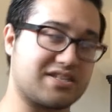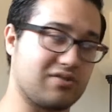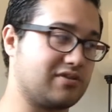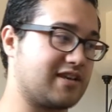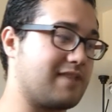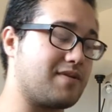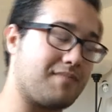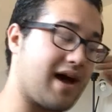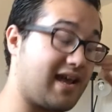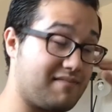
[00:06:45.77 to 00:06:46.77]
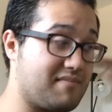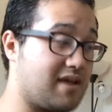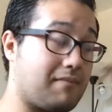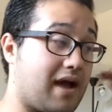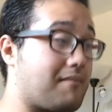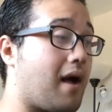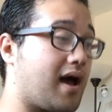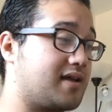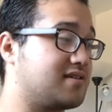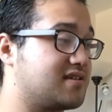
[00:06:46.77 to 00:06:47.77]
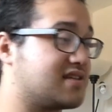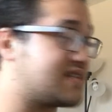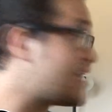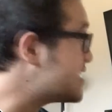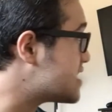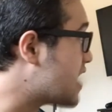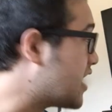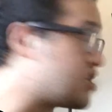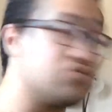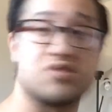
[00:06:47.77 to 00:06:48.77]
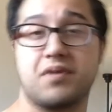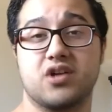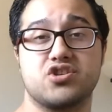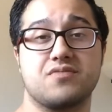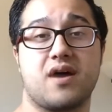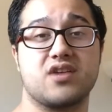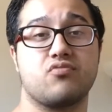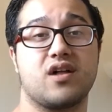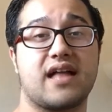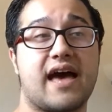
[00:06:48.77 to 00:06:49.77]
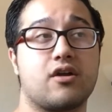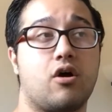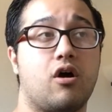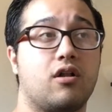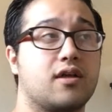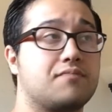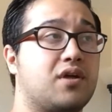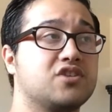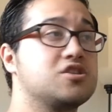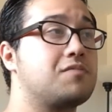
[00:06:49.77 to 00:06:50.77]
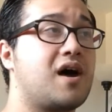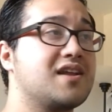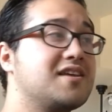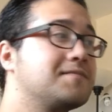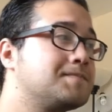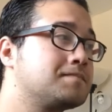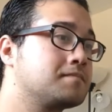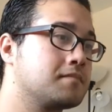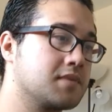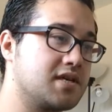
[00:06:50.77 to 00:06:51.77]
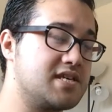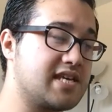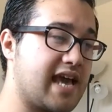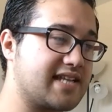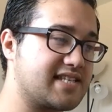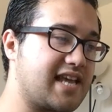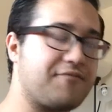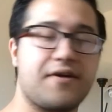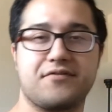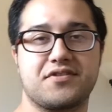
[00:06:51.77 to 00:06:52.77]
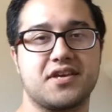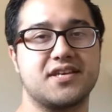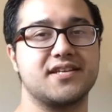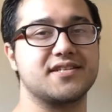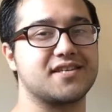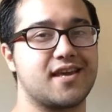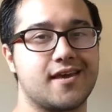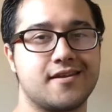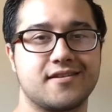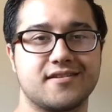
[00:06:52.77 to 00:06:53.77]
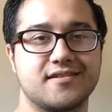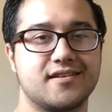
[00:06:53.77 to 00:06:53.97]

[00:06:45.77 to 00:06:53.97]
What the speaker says: they told him in my mind, because they did not use Paul Giamatti well at all. And Paul Giamatti, he can't save everything he's in.